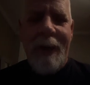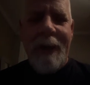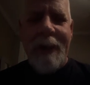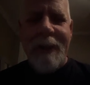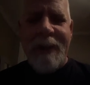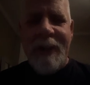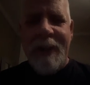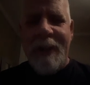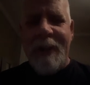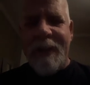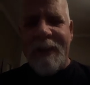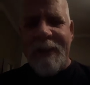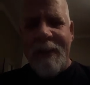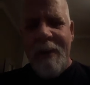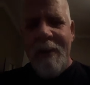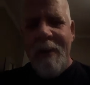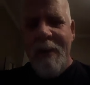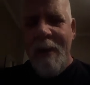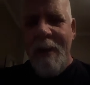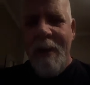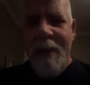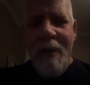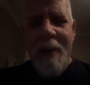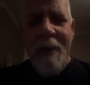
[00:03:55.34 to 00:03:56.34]
it just
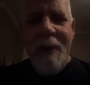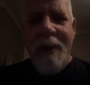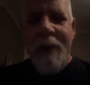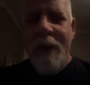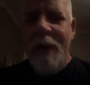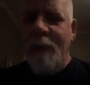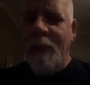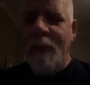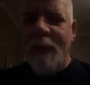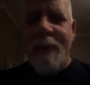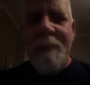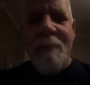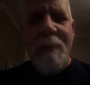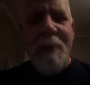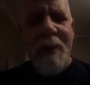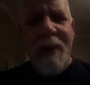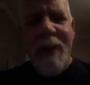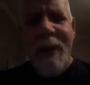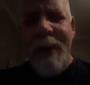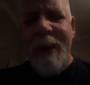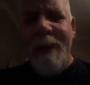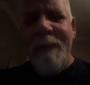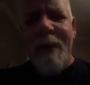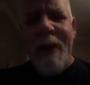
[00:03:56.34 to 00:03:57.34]
you wouldn't
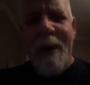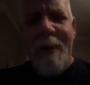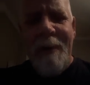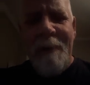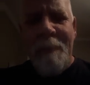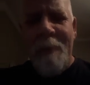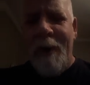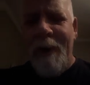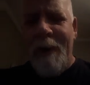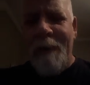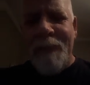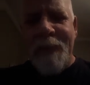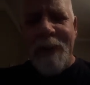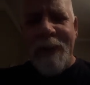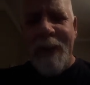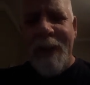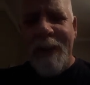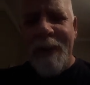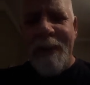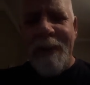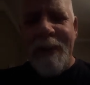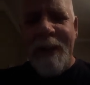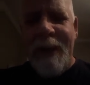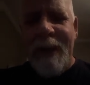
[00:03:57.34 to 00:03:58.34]
believe how often
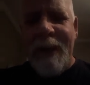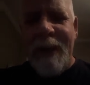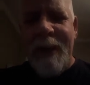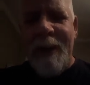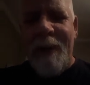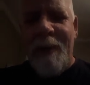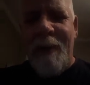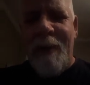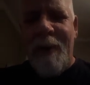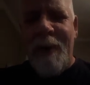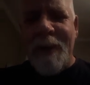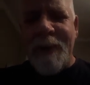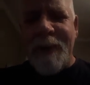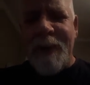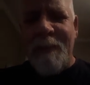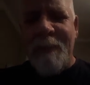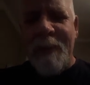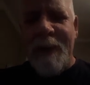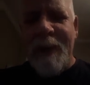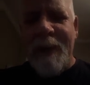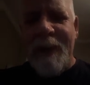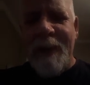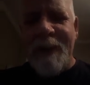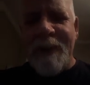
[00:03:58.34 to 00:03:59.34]
and how awesome
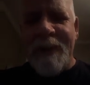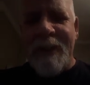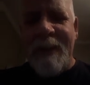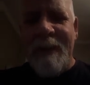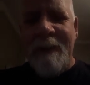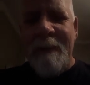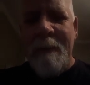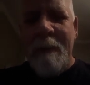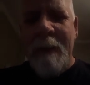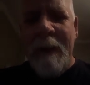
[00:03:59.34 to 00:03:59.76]
it is.